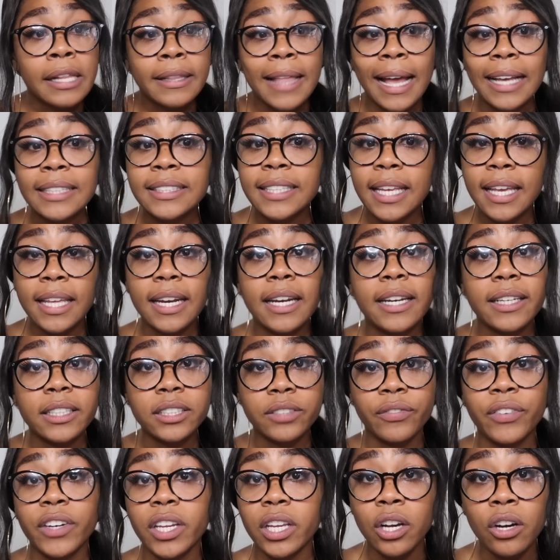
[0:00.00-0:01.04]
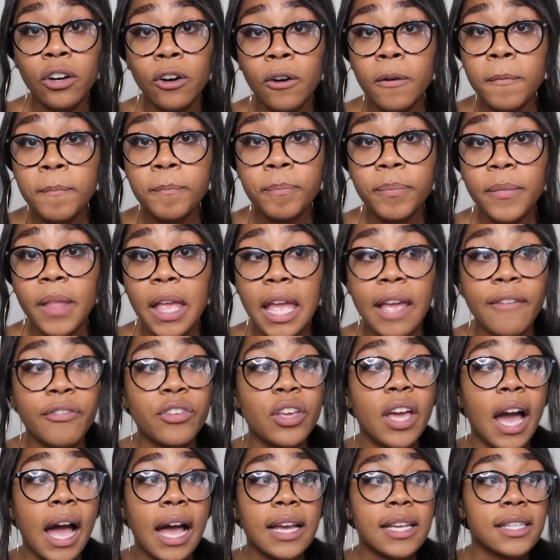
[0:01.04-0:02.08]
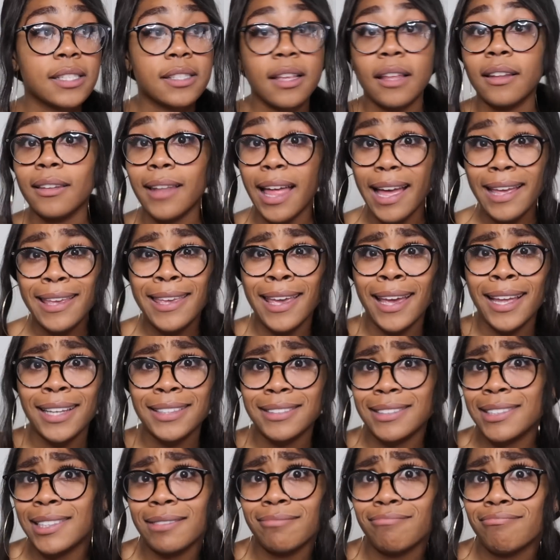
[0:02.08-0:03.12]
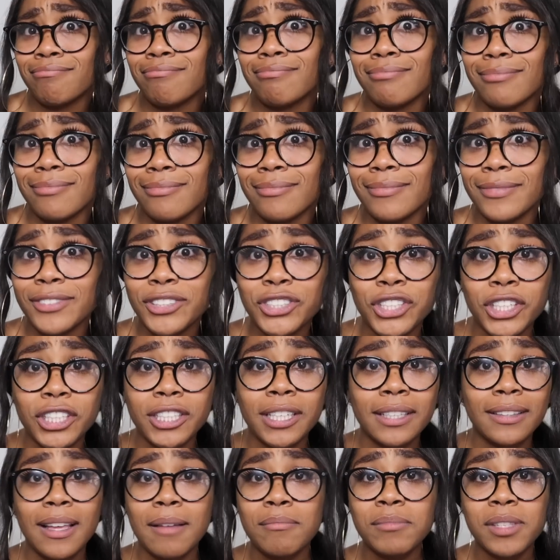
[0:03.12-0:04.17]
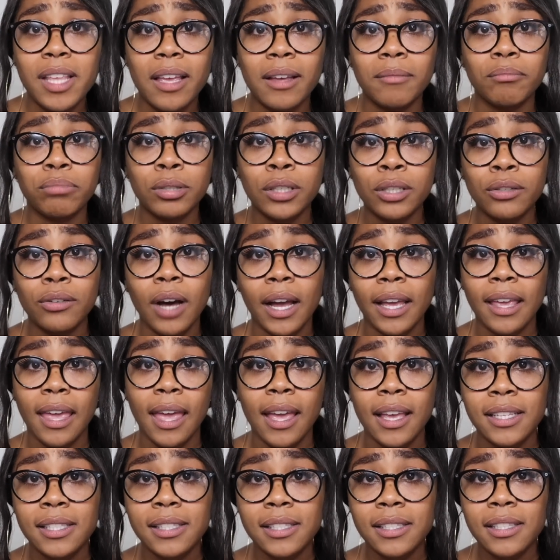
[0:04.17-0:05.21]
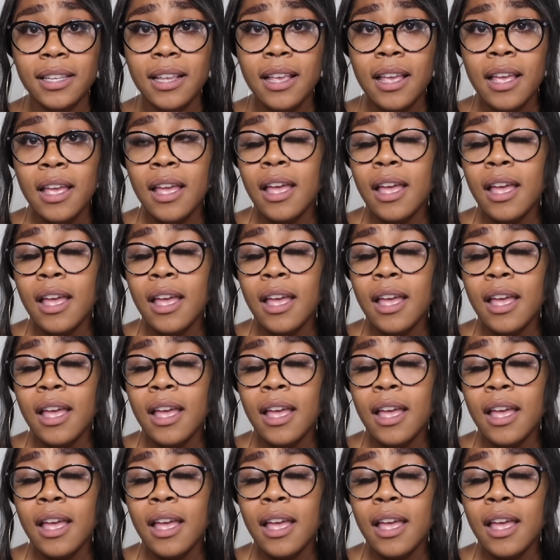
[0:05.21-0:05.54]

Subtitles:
That's the end of this video. If you guys like it, turn the thumbs up blue, I guess.